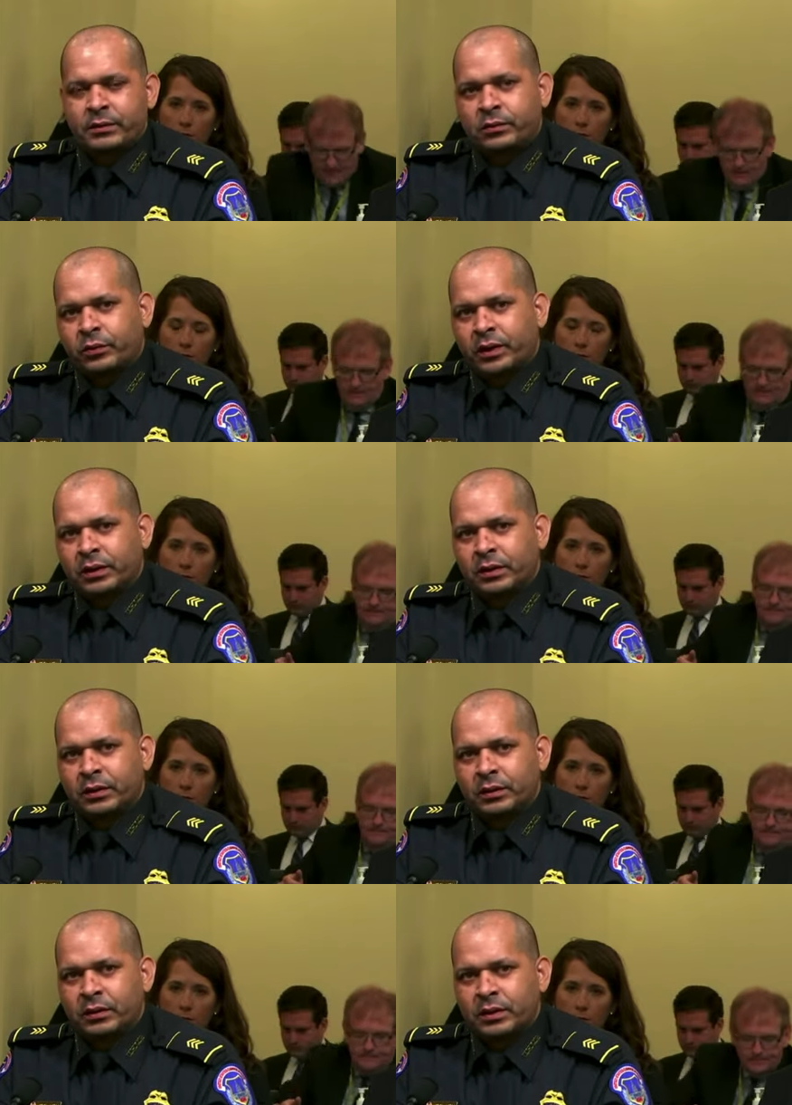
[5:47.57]
Speaker 1: to work,
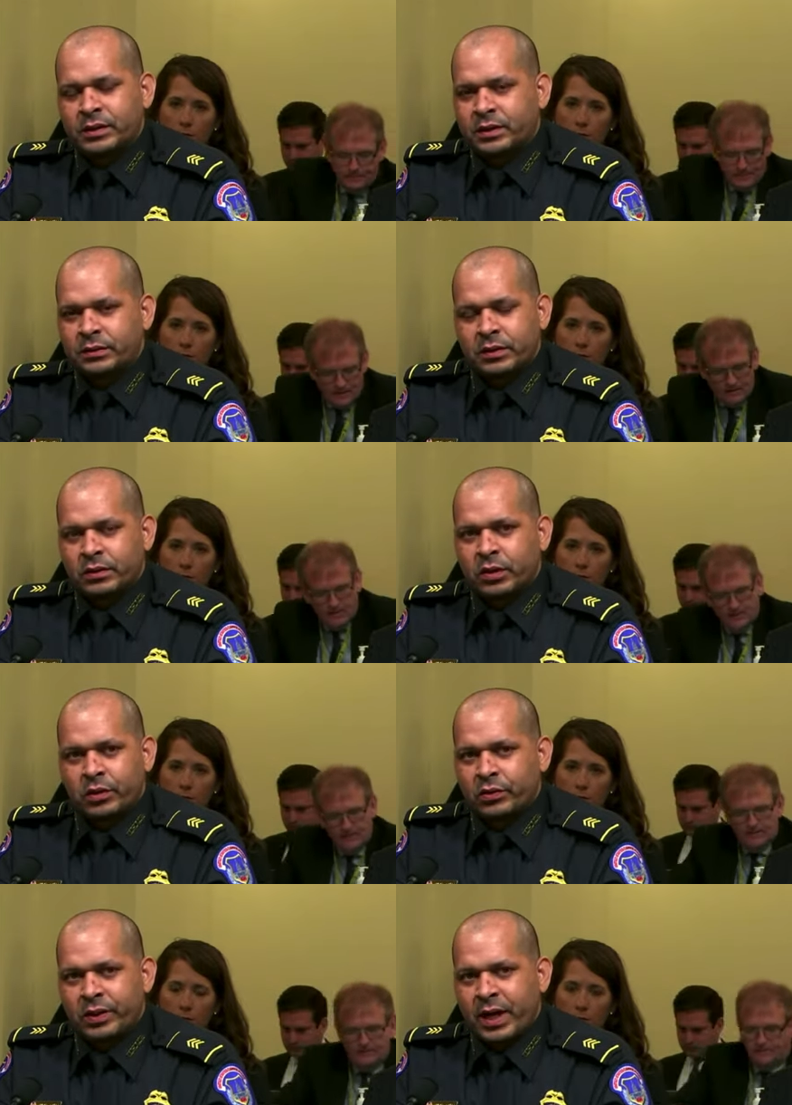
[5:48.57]
and she told, me, "No,
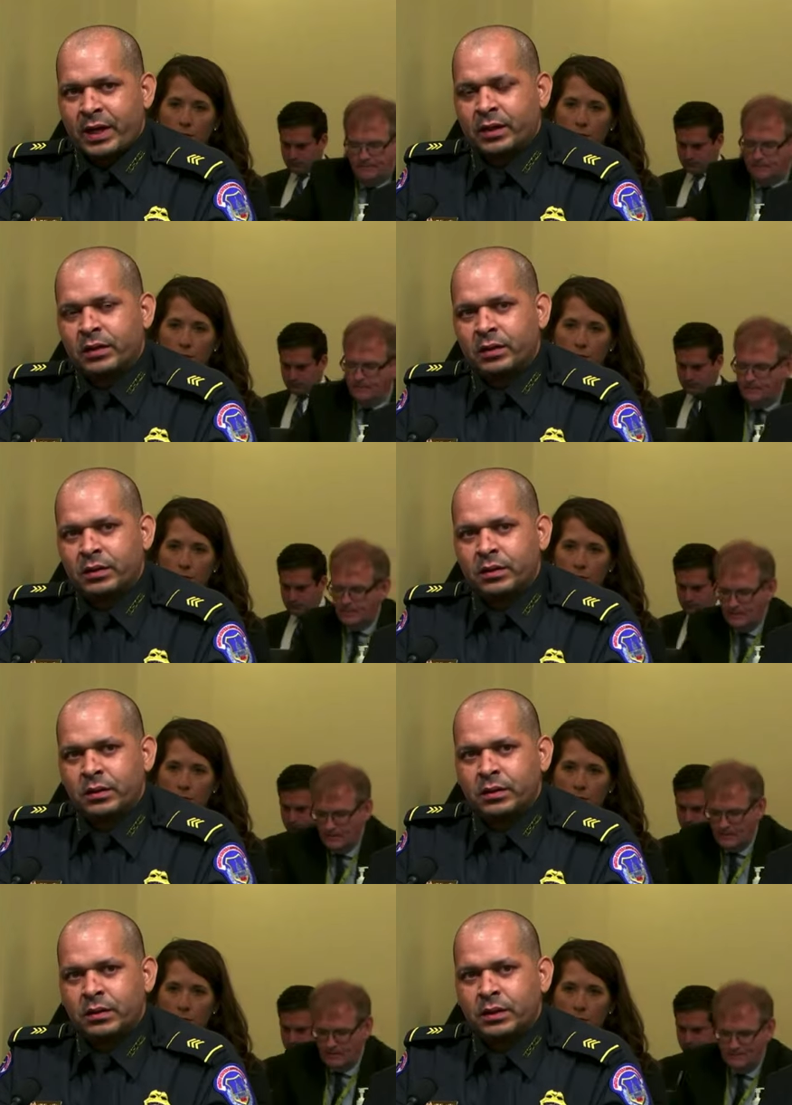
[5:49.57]
you're not
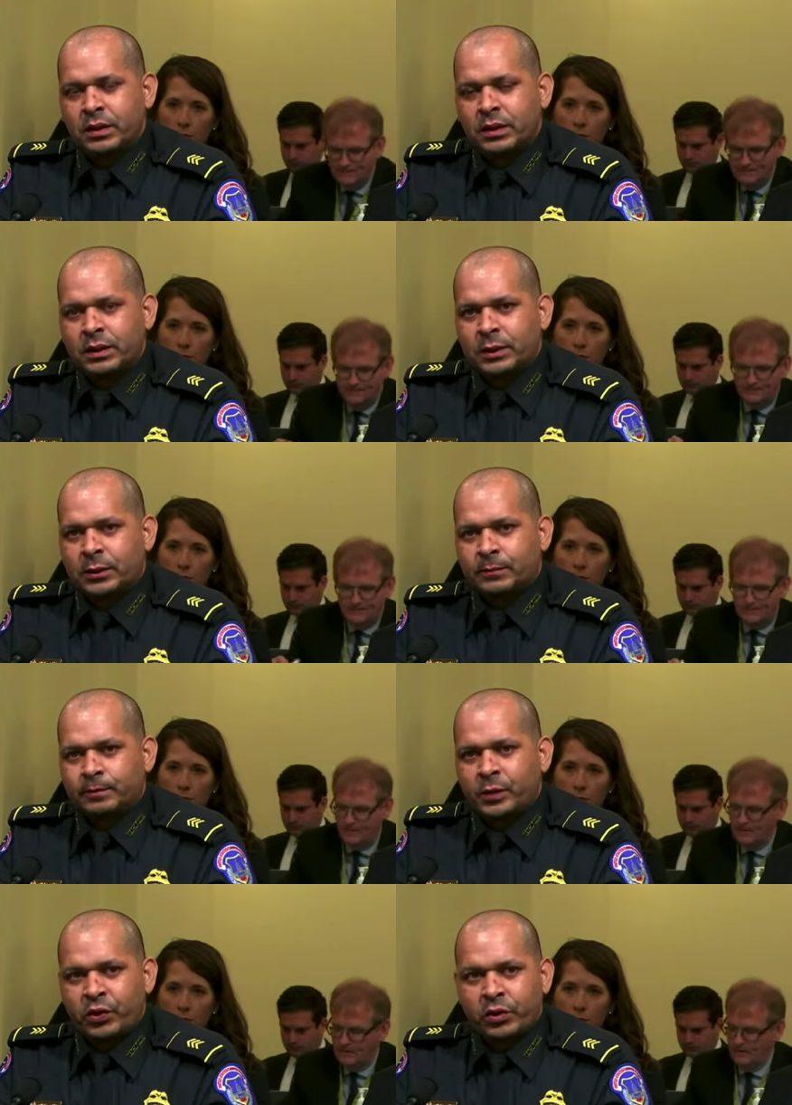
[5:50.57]
um,
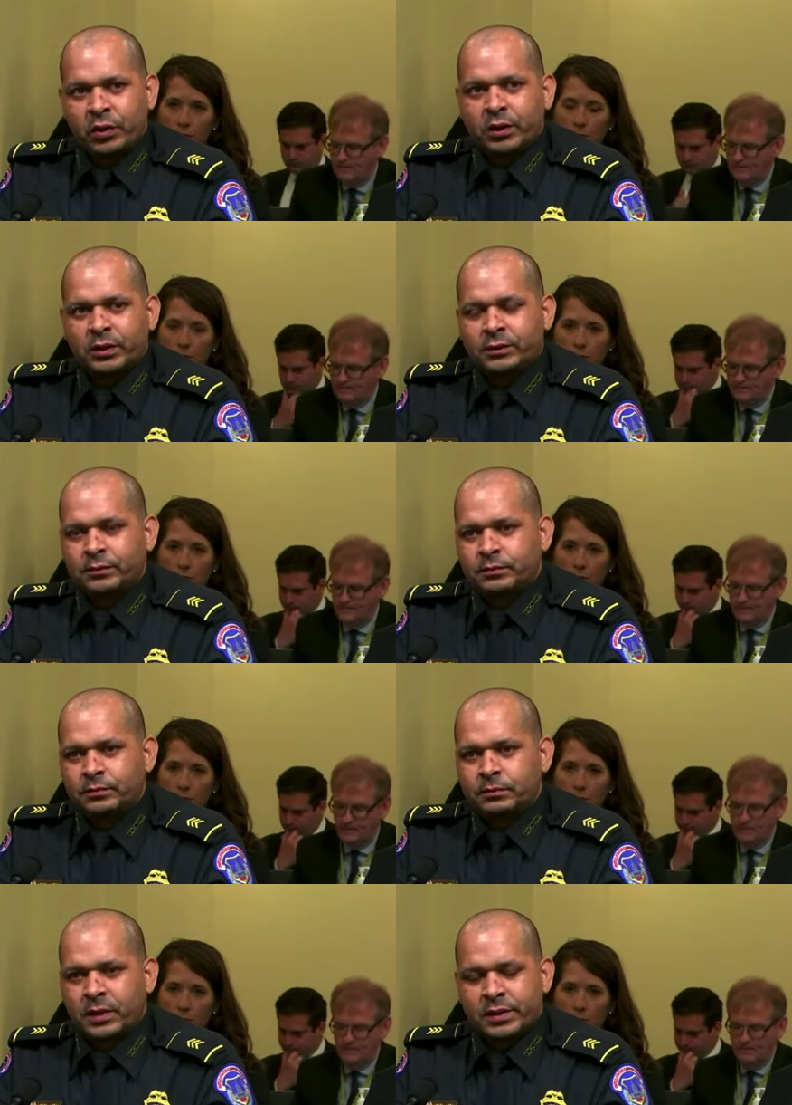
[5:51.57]
you hurt.
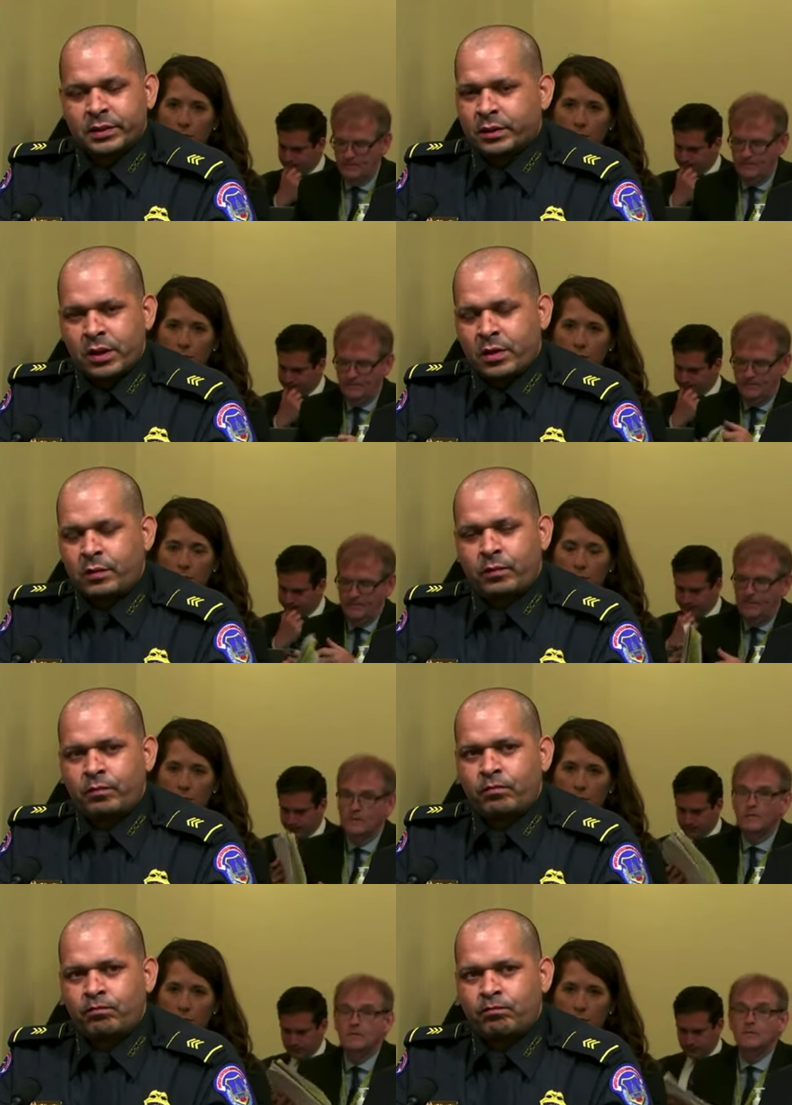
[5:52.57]
I said, no,
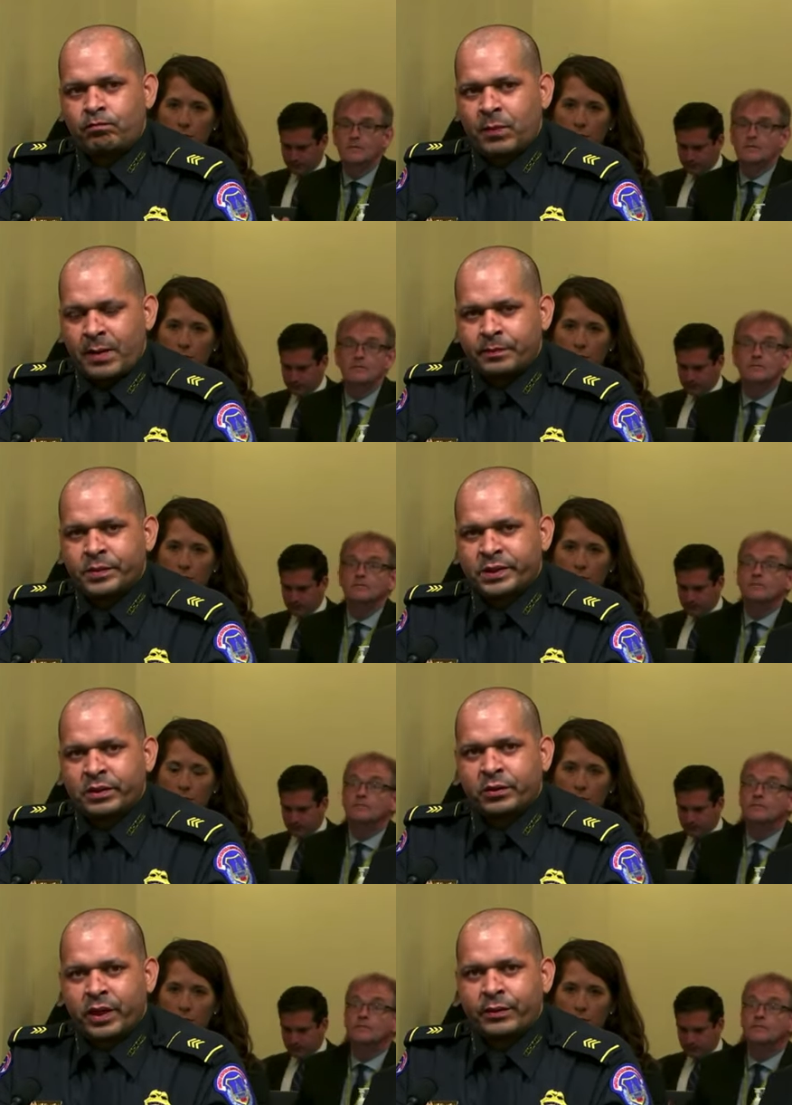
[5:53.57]
I'm
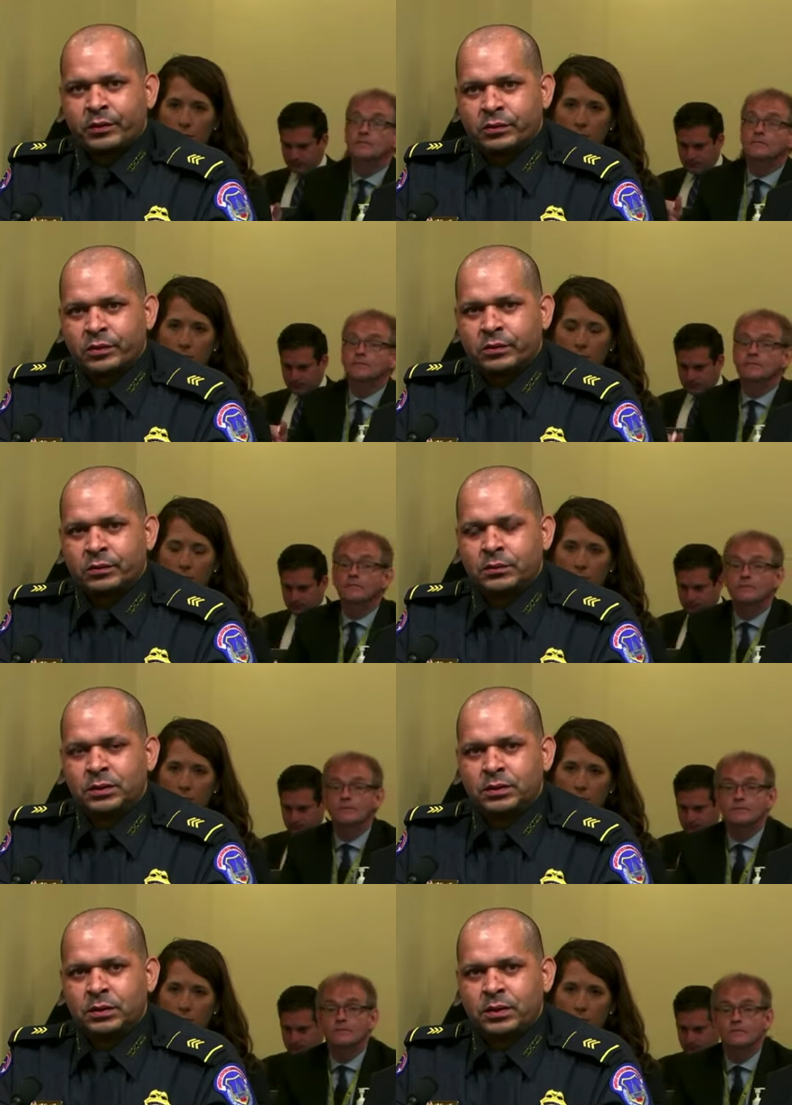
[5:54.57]
still able to
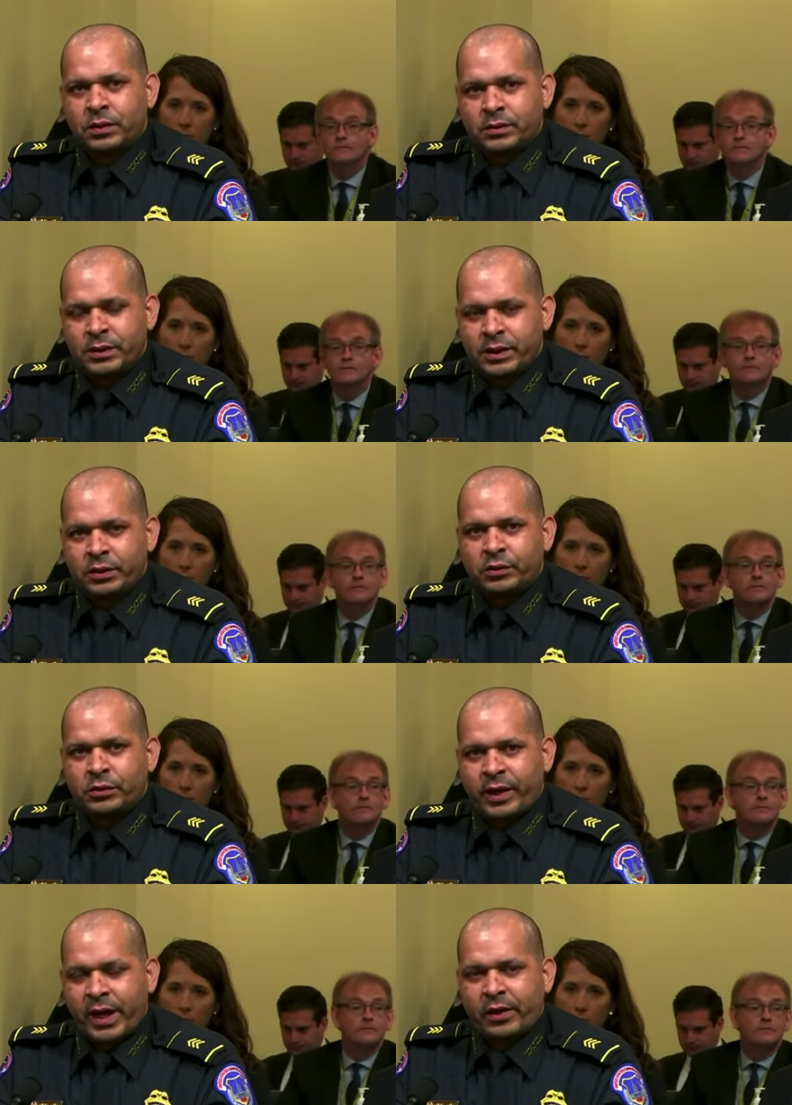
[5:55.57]
continue to
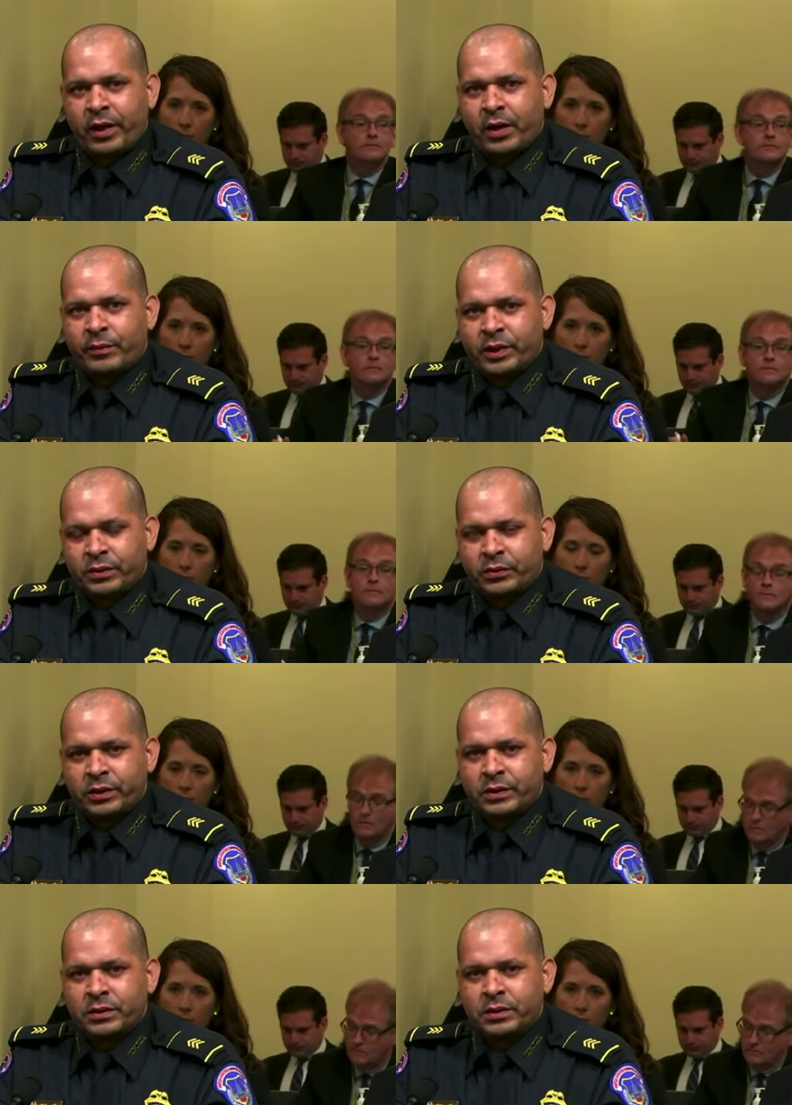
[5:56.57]
carry out my
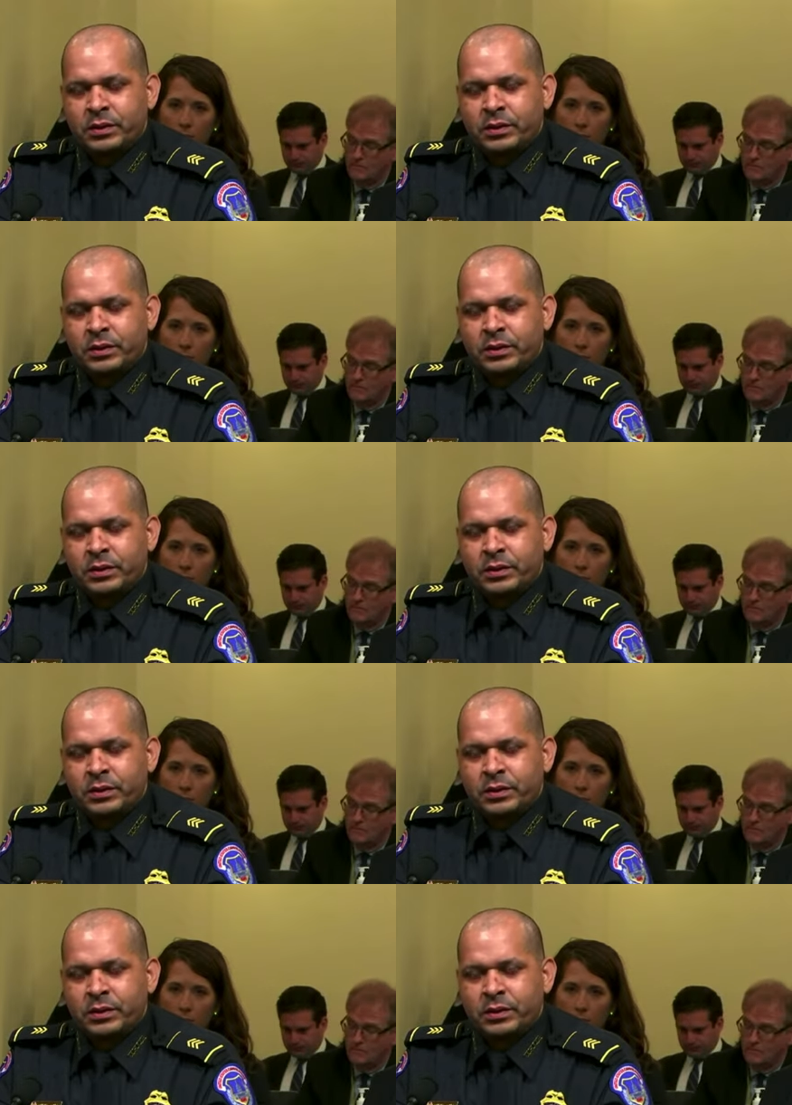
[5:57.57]
duties.